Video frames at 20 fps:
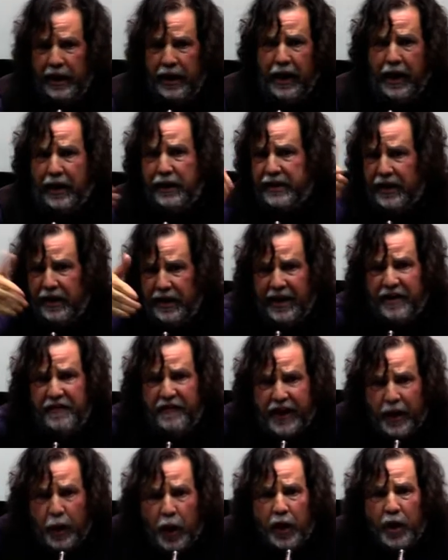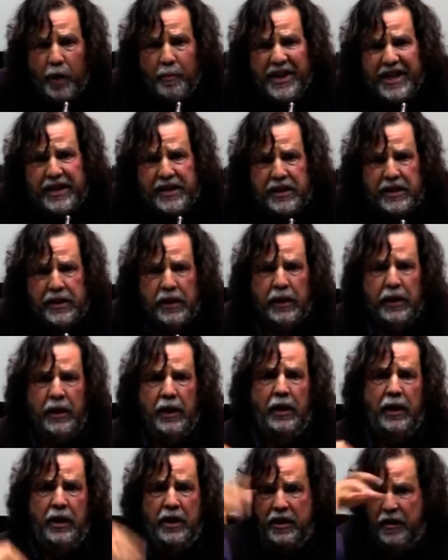the alternative economies
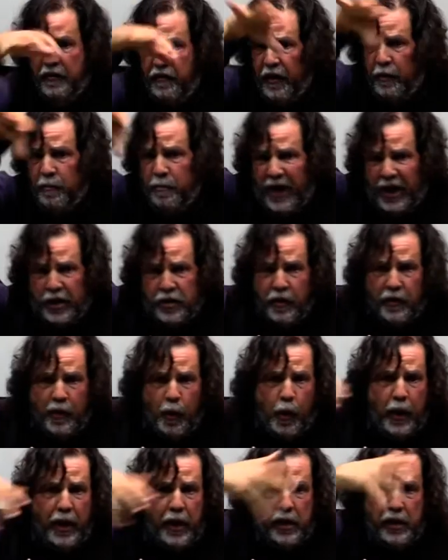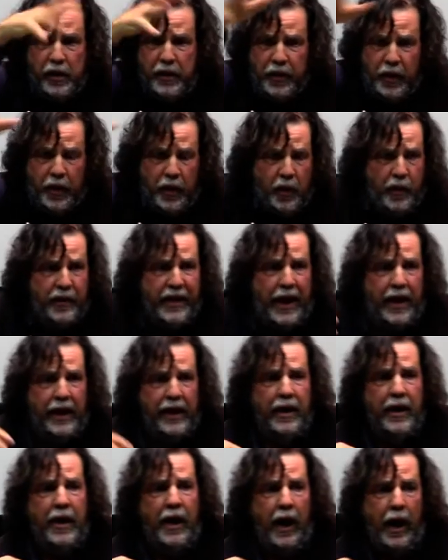in different parts of the world, you know,
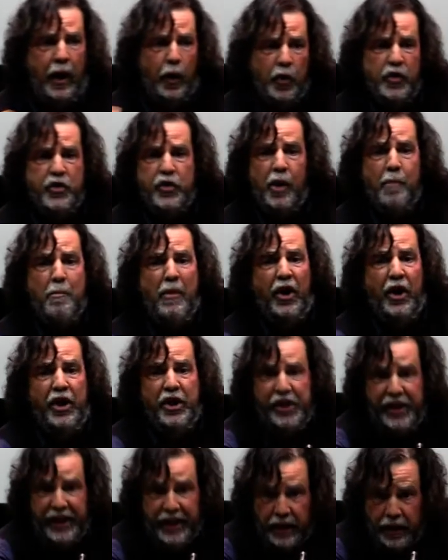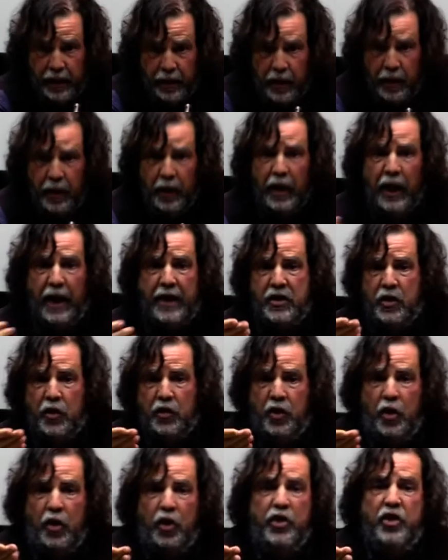that are also emerging as
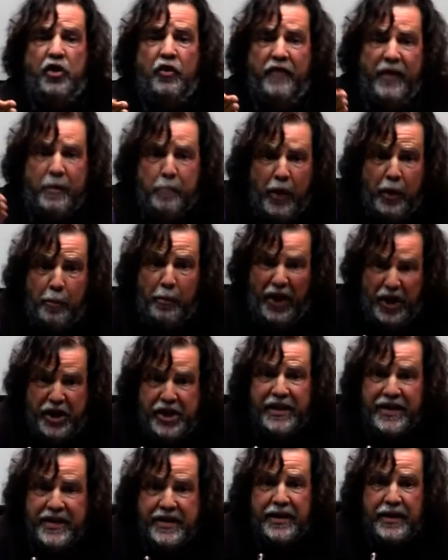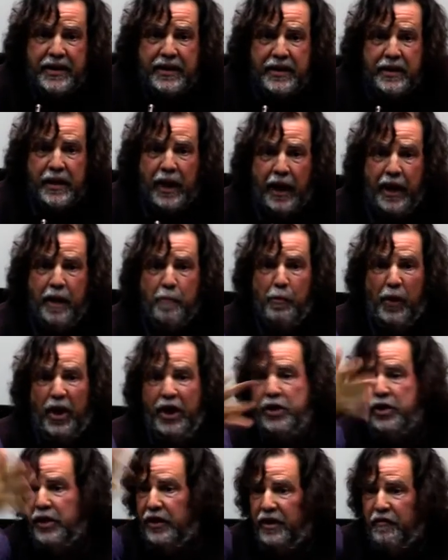sociological emergences that
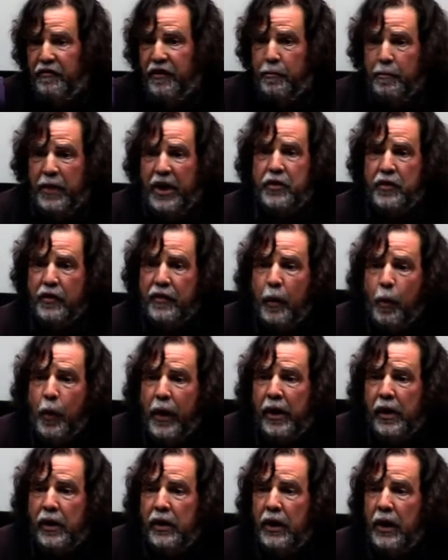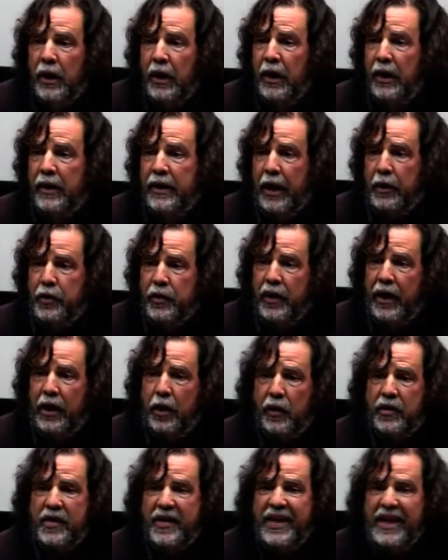emerge in different parts of the world, that you
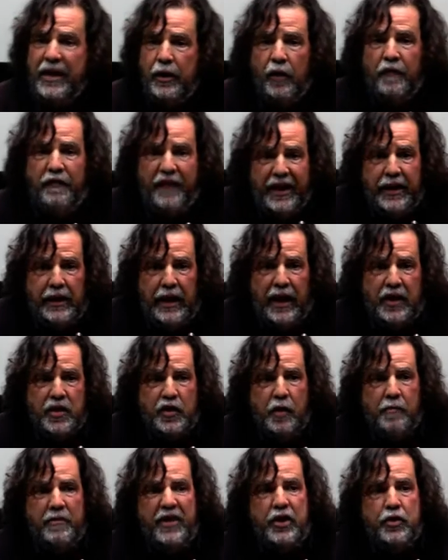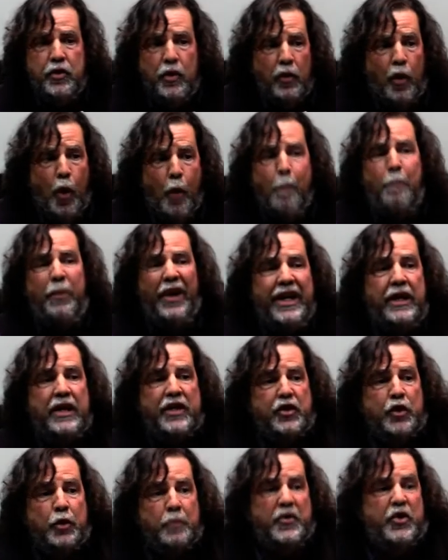cannot think of it as something
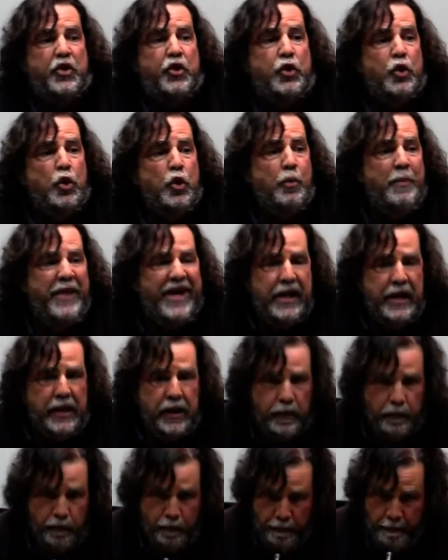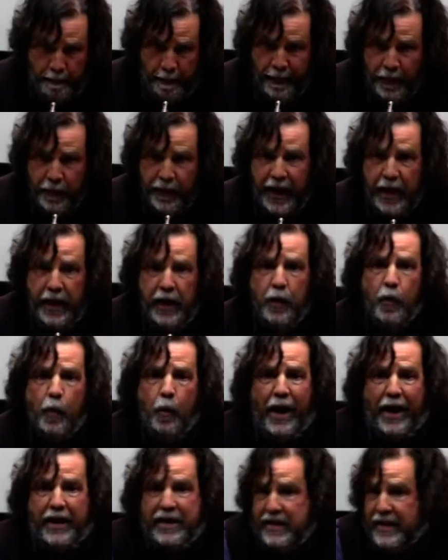completely subsuming,
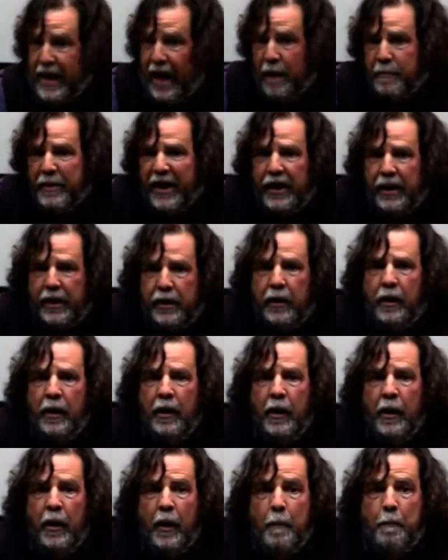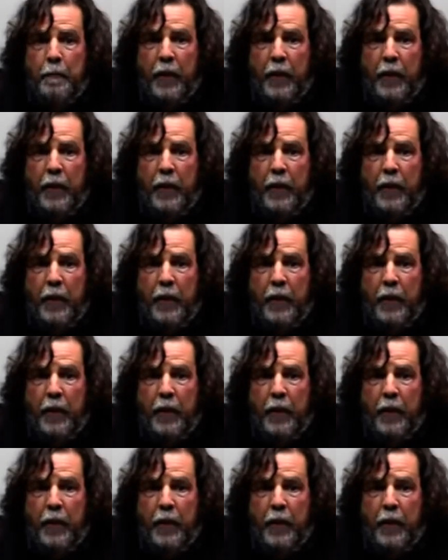okay, what is happening.